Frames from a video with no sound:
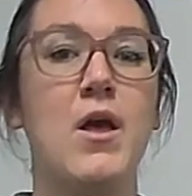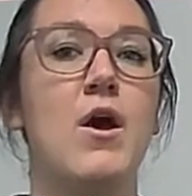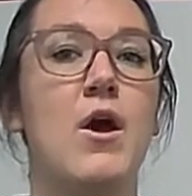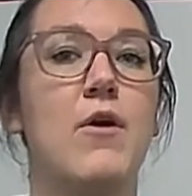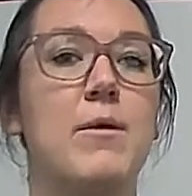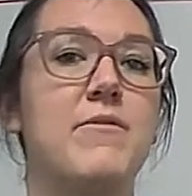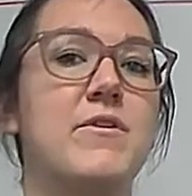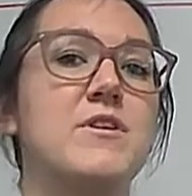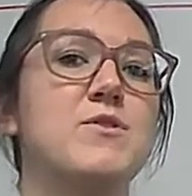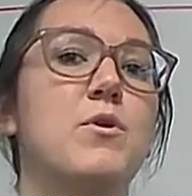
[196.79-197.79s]
Alright, my
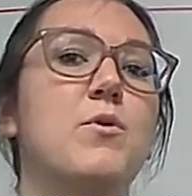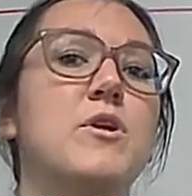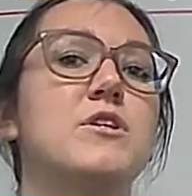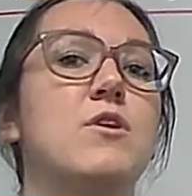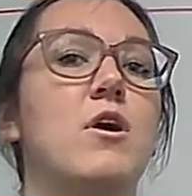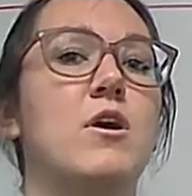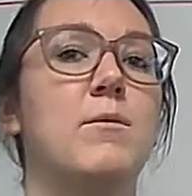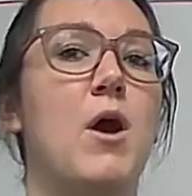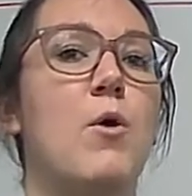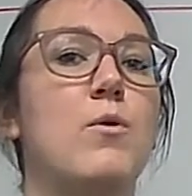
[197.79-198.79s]
friends, I'm going
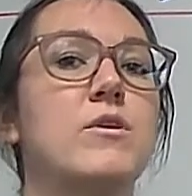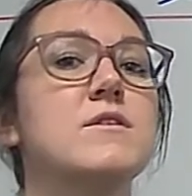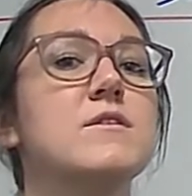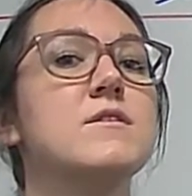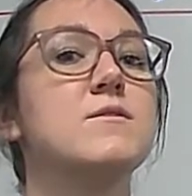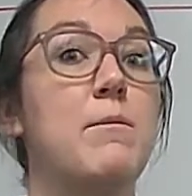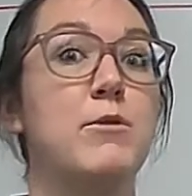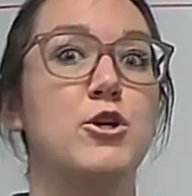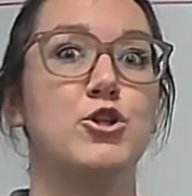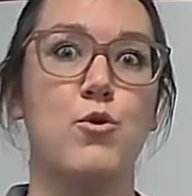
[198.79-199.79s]
to
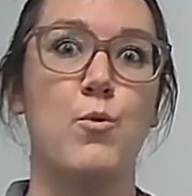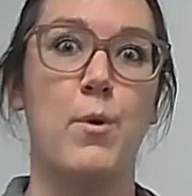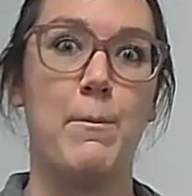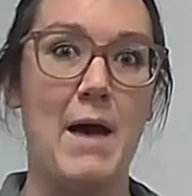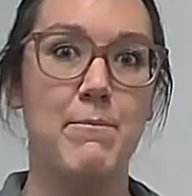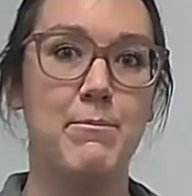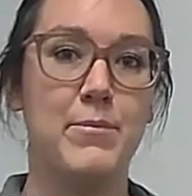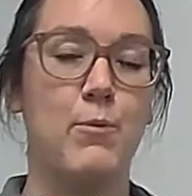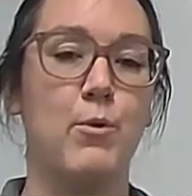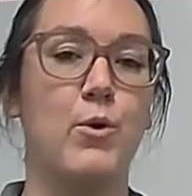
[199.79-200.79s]
show you a map, and
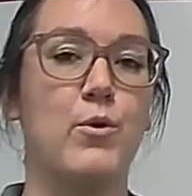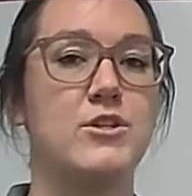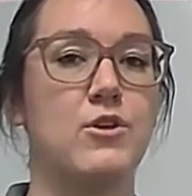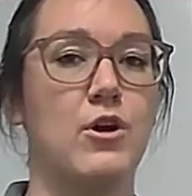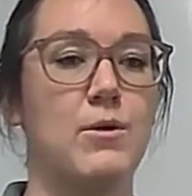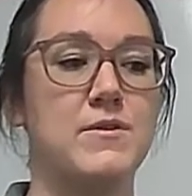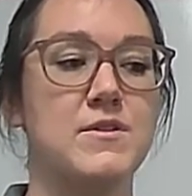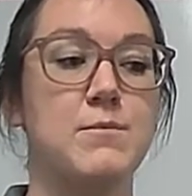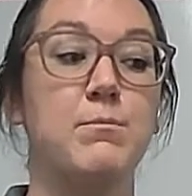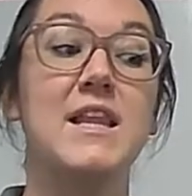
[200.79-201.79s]
we're going to talk about some
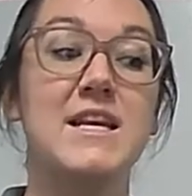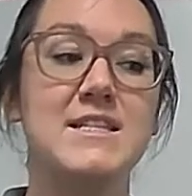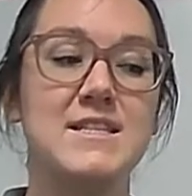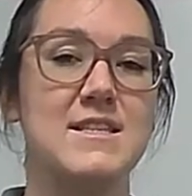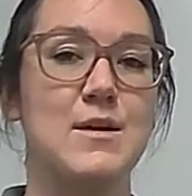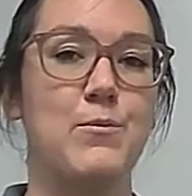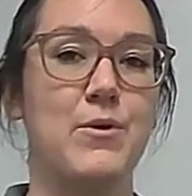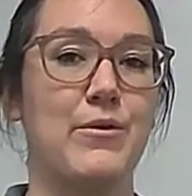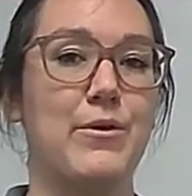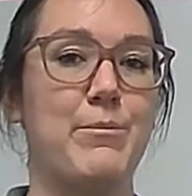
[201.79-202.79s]
places that we
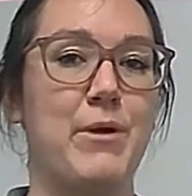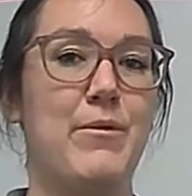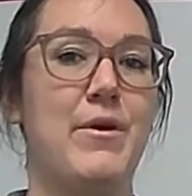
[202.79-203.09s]
learned about,